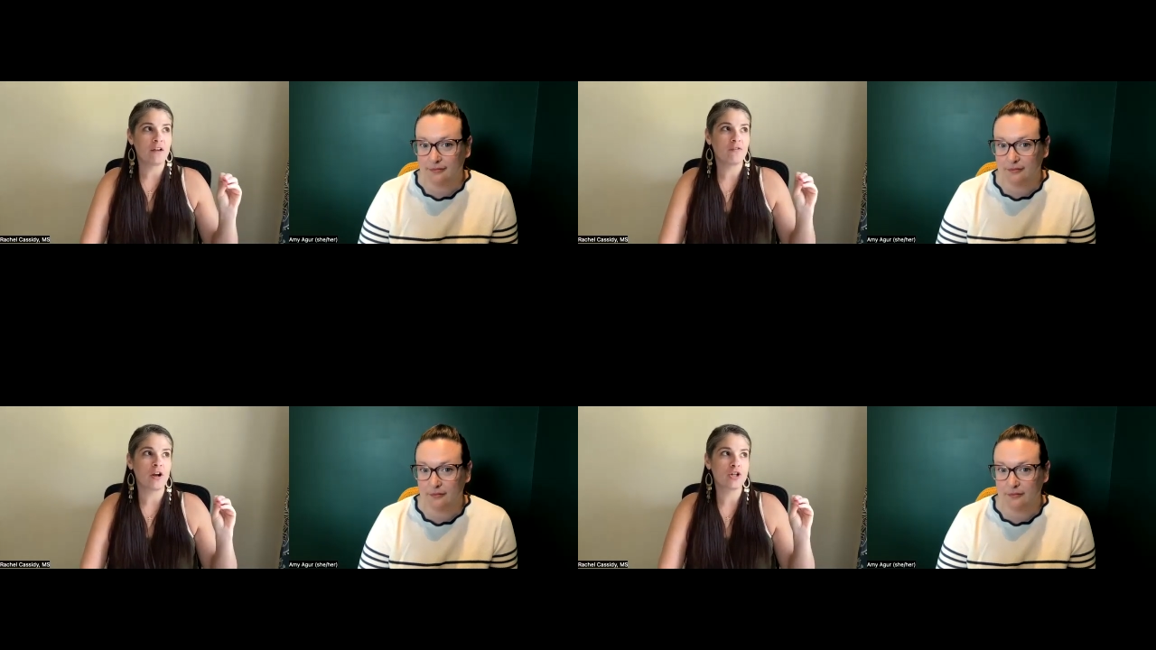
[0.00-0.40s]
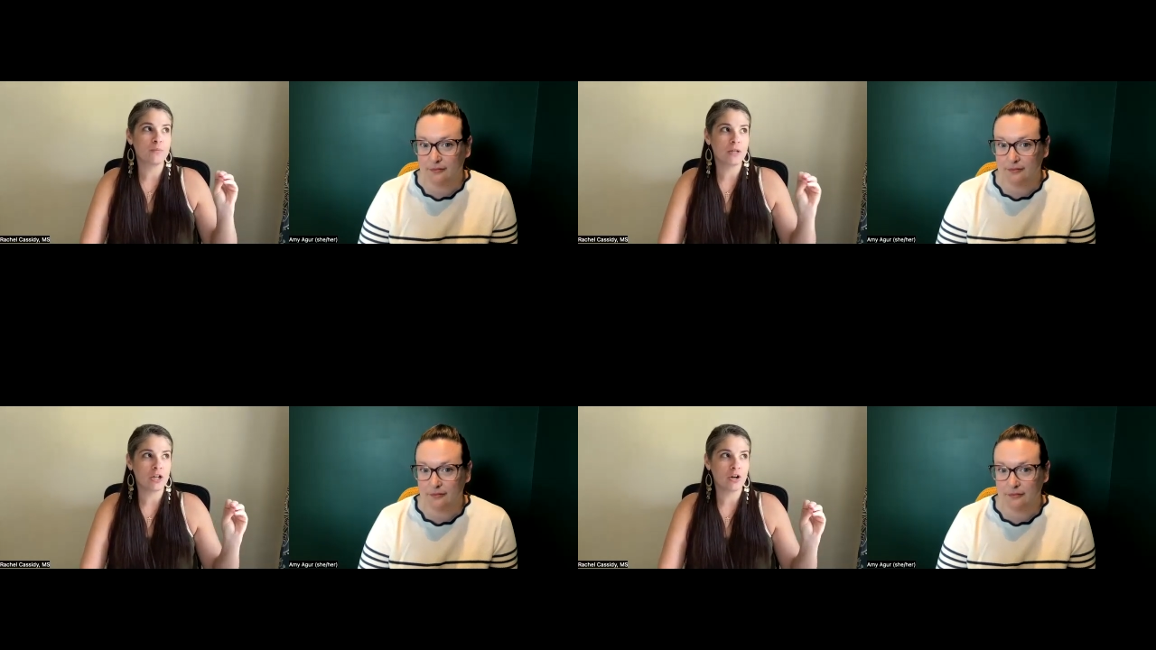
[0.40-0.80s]

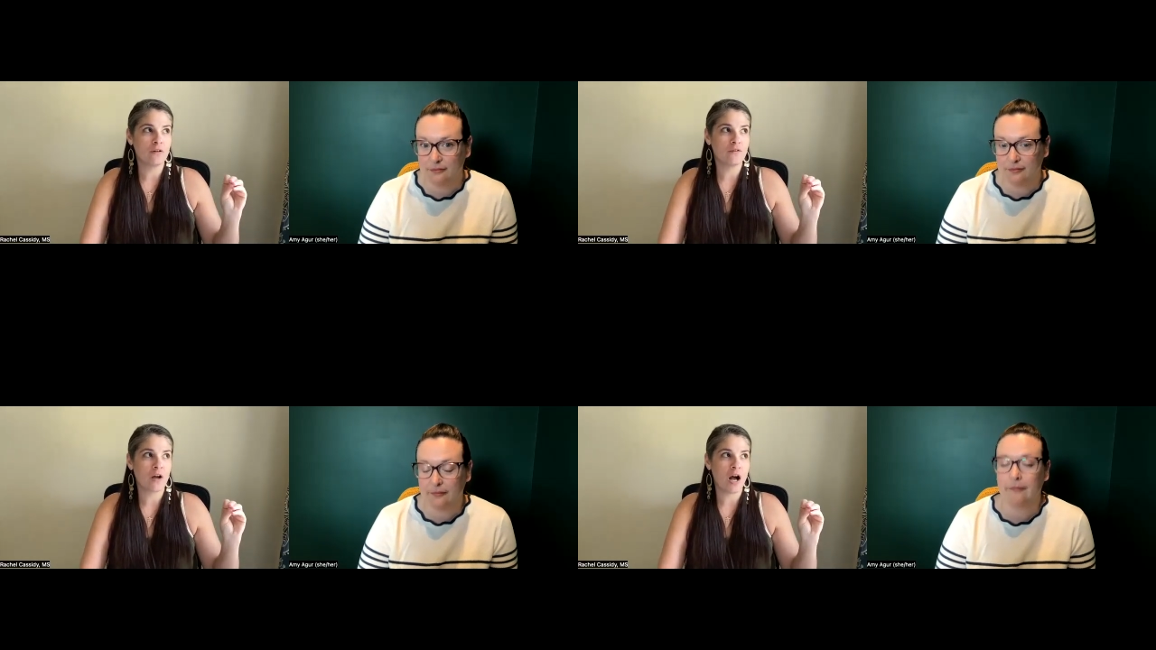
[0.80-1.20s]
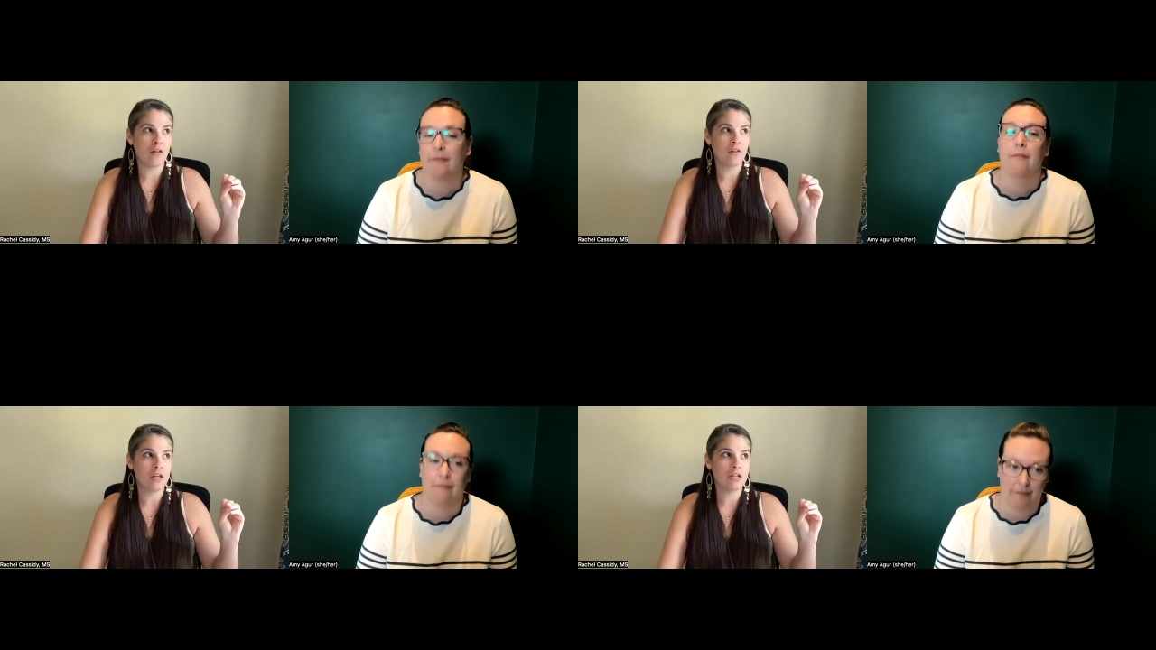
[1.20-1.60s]
Speaker 1: freshman year of
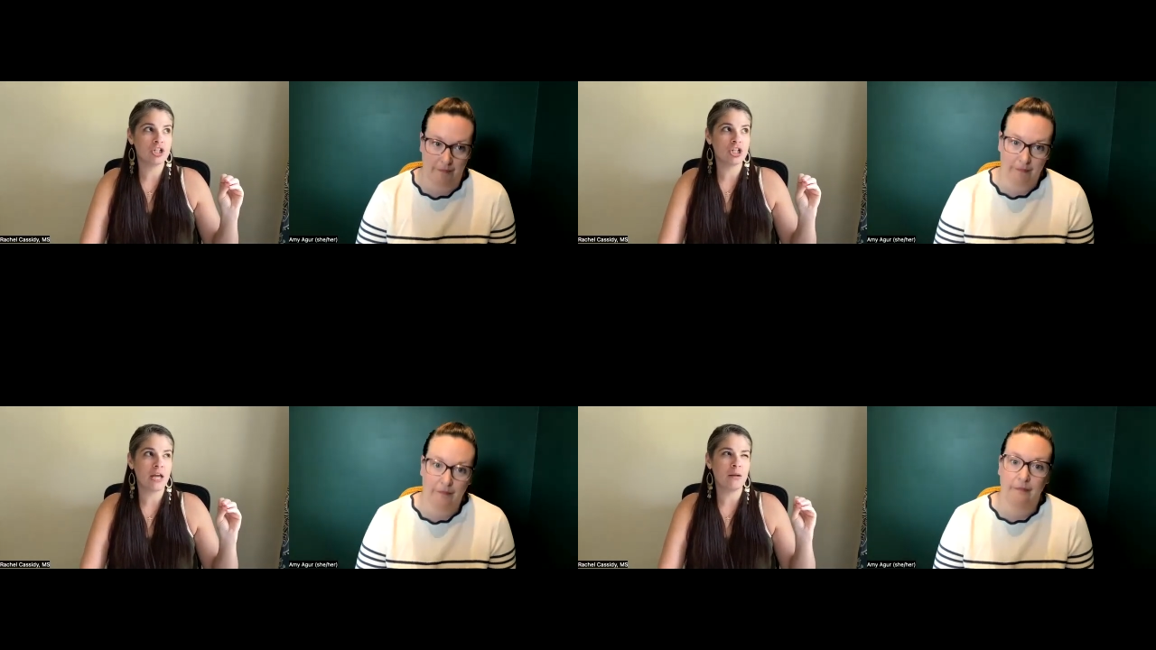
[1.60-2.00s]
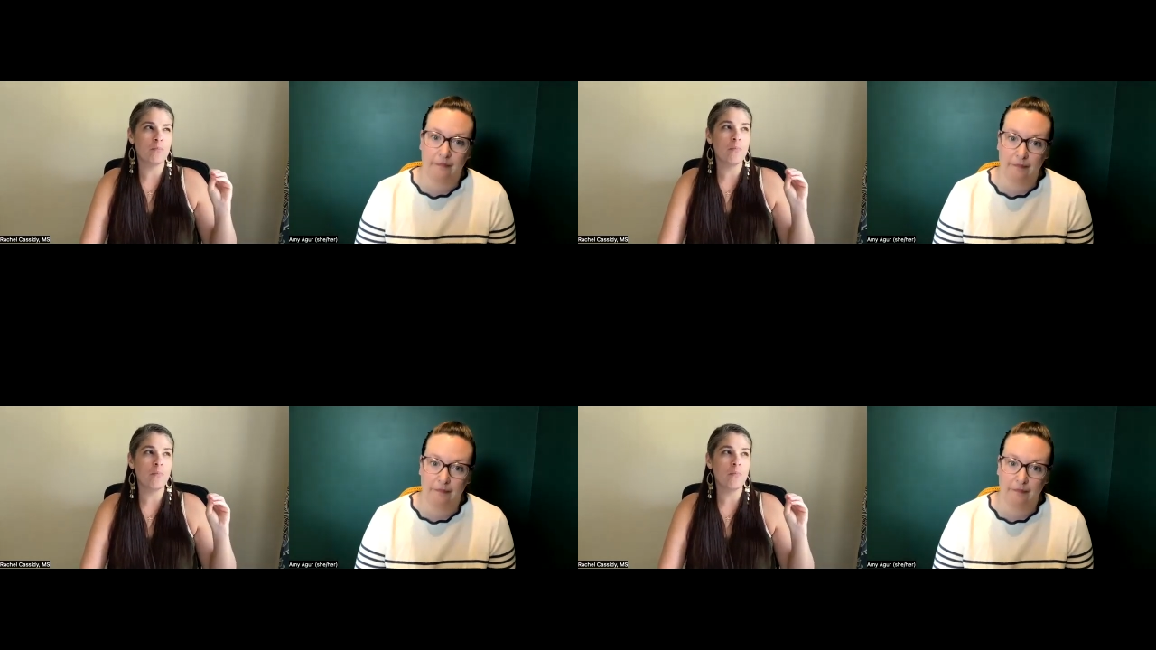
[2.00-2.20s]
college. And